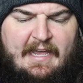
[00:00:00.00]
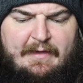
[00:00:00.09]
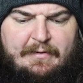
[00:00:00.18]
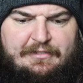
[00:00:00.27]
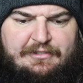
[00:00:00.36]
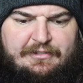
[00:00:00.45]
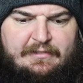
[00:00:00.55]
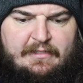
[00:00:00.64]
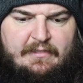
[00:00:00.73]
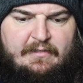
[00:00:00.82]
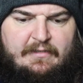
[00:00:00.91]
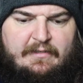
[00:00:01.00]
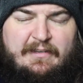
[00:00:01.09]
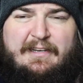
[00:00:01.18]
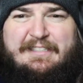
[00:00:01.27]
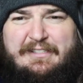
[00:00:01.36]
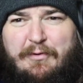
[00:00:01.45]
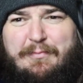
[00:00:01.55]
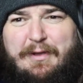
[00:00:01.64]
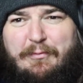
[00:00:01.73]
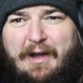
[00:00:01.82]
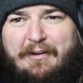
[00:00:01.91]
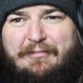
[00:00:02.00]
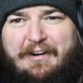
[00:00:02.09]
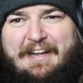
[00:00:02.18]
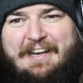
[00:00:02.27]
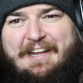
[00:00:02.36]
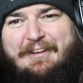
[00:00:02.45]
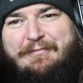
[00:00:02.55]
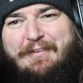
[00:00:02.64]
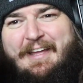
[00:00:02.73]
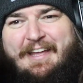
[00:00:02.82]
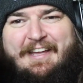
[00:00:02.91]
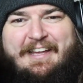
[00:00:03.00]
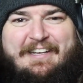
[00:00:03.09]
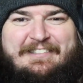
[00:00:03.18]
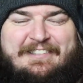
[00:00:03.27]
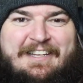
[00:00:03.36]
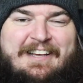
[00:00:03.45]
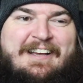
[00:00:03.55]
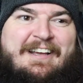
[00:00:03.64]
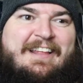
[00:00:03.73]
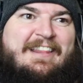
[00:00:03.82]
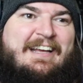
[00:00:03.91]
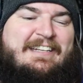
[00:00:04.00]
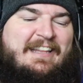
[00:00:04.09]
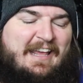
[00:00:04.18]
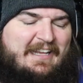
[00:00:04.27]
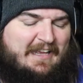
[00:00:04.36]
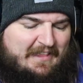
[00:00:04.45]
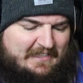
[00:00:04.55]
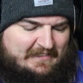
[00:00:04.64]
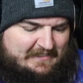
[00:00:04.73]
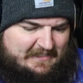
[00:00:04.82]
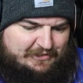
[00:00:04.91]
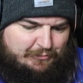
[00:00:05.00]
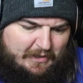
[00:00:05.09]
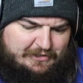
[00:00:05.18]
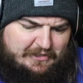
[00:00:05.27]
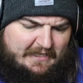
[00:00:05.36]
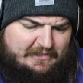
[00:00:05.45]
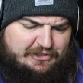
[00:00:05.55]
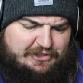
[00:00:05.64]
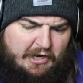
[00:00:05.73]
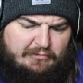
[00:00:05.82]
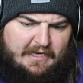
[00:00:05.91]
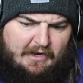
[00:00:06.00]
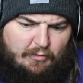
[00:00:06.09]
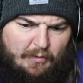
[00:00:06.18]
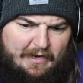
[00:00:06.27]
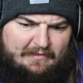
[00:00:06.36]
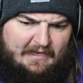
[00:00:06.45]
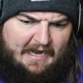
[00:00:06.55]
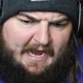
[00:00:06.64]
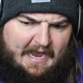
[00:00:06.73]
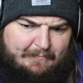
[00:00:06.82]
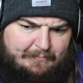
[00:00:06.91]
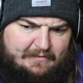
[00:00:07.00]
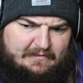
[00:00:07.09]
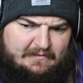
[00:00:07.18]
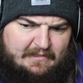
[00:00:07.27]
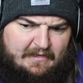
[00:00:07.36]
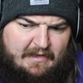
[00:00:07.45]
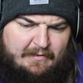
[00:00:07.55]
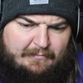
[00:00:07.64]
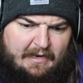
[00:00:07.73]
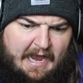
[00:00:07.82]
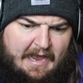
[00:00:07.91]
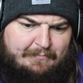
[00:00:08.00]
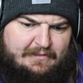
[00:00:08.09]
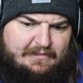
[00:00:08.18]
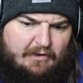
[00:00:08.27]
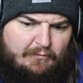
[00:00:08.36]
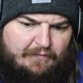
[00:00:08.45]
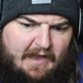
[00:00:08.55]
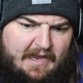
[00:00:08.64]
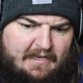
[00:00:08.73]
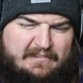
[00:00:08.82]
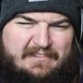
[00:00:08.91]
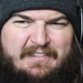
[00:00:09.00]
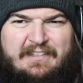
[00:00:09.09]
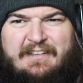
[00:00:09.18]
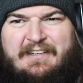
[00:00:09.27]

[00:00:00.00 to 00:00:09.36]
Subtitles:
damage, and it's going to be a while for it fixed. That's the situation. That just shows how quick that it happens. I mean, it happens so fast.